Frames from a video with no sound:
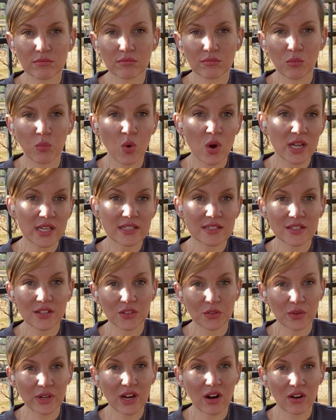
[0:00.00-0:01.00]
1 to
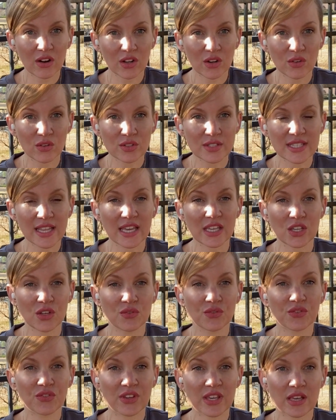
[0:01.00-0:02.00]
3 articles that you
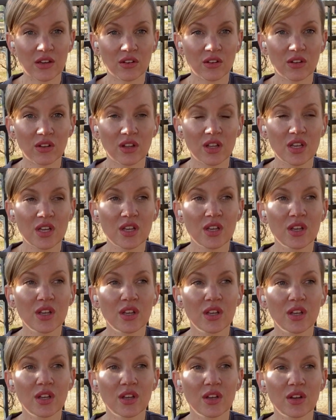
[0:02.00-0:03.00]
feel
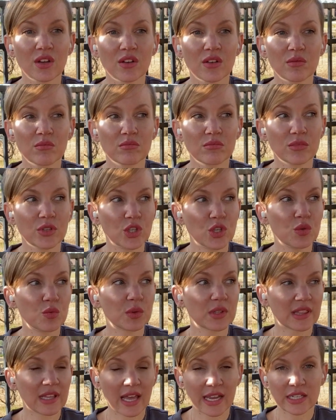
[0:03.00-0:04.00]
you
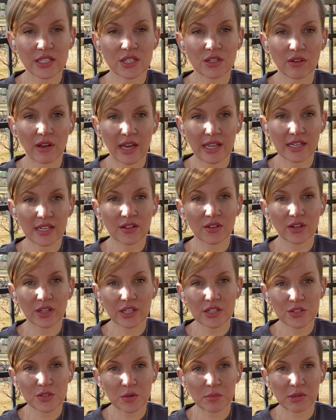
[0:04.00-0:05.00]
would like to edit or
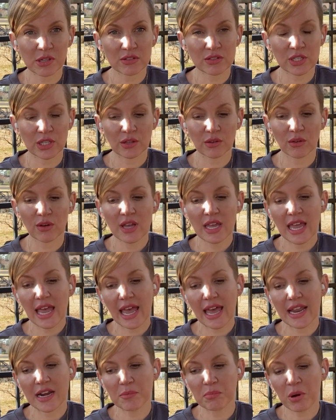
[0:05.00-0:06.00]
contribute to.
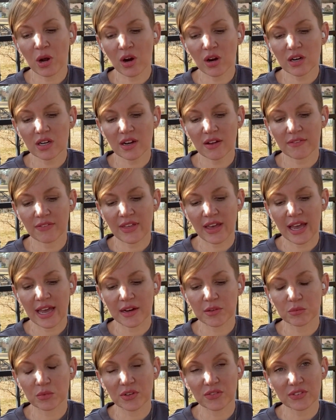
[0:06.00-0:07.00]
And a part of that
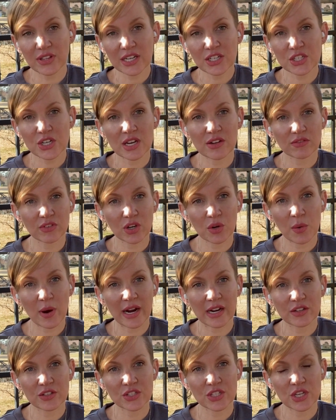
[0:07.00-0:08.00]
reflection
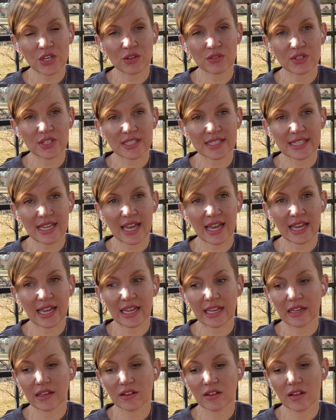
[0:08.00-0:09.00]
requires you to
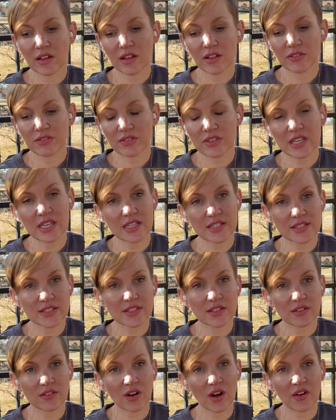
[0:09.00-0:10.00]
say, these
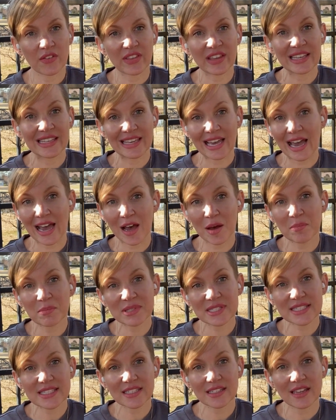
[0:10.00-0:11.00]
are the
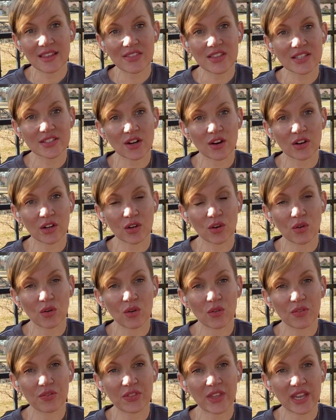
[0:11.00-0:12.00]
gaps in this
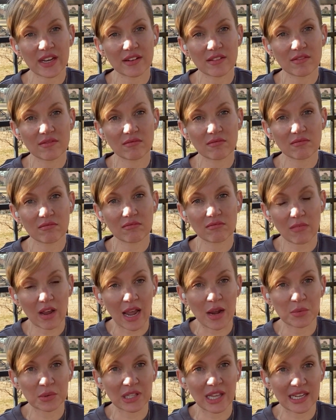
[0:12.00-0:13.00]
article that
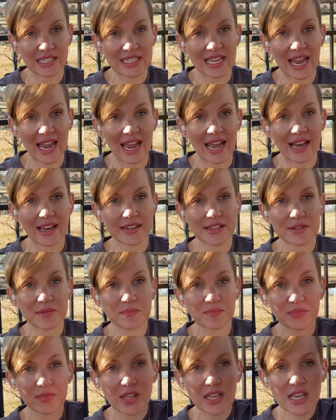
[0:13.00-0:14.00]
I would like to add.
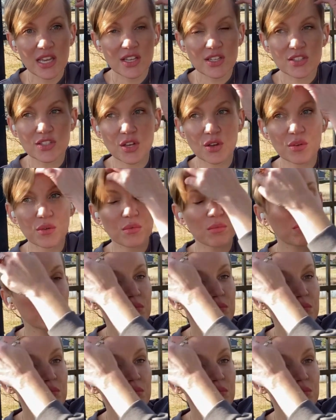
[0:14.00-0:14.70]
So